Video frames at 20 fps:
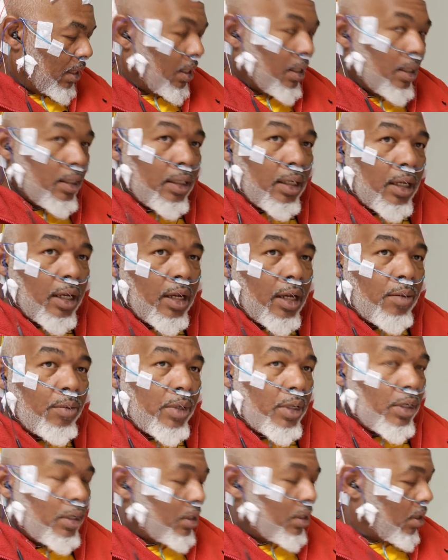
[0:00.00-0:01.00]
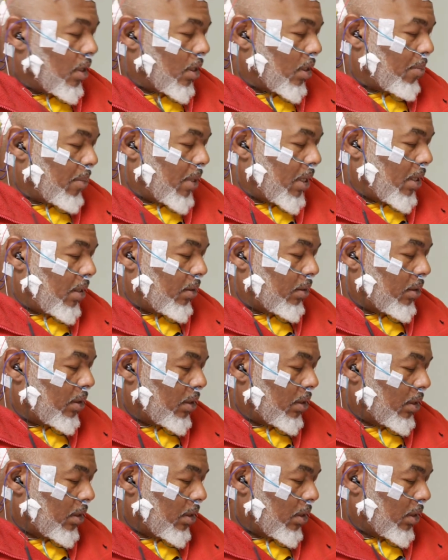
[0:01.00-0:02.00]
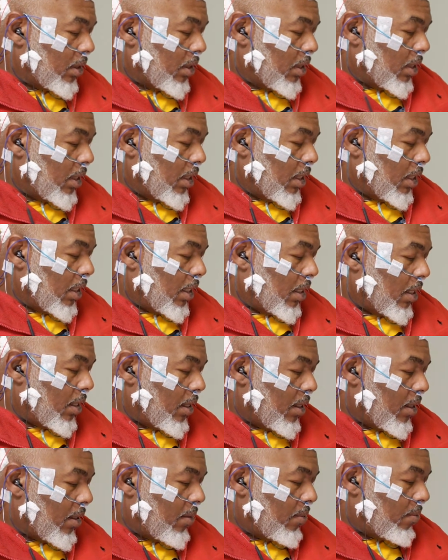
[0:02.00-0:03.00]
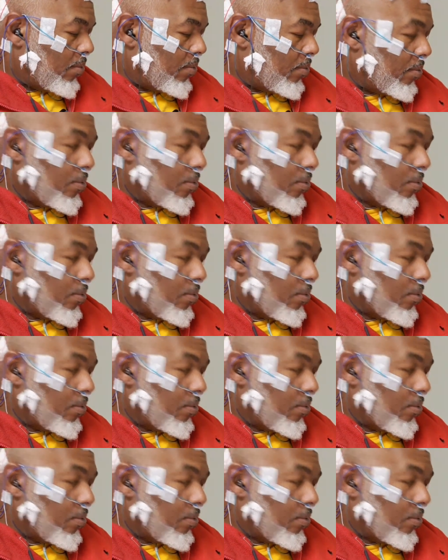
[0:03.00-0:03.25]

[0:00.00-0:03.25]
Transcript: that we could talk about. Um,